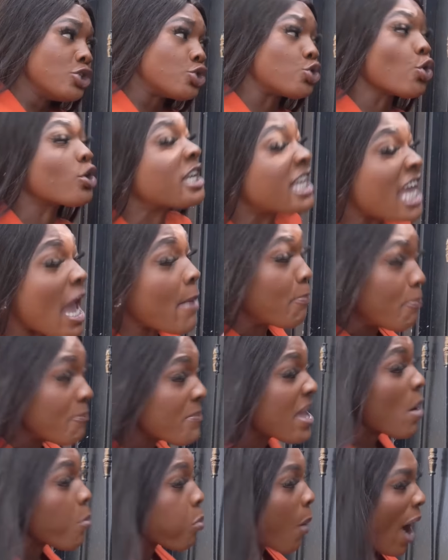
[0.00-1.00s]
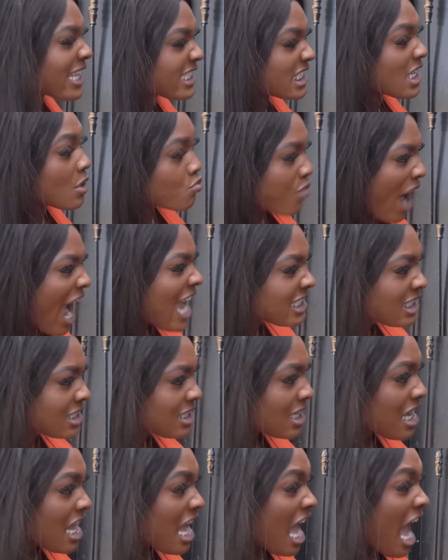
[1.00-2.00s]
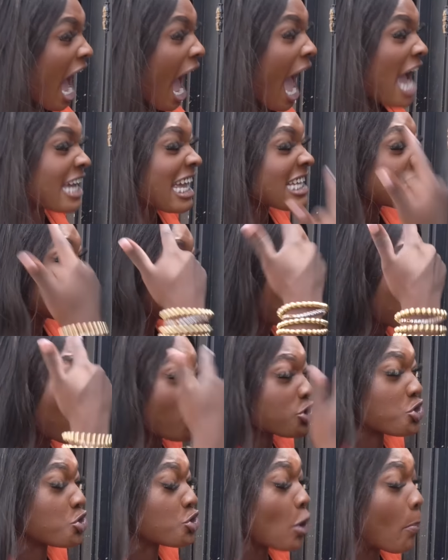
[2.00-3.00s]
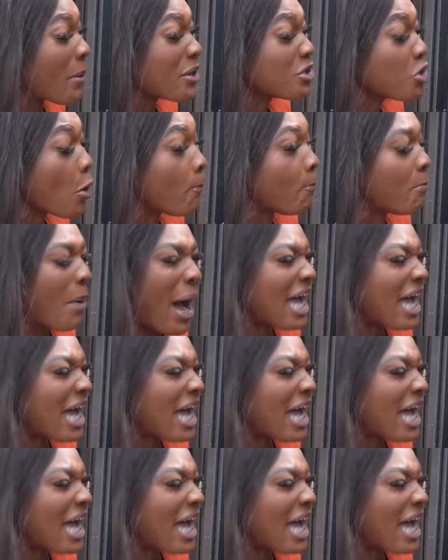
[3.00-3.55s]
to keep me waiting, right? I can see you're stupid, you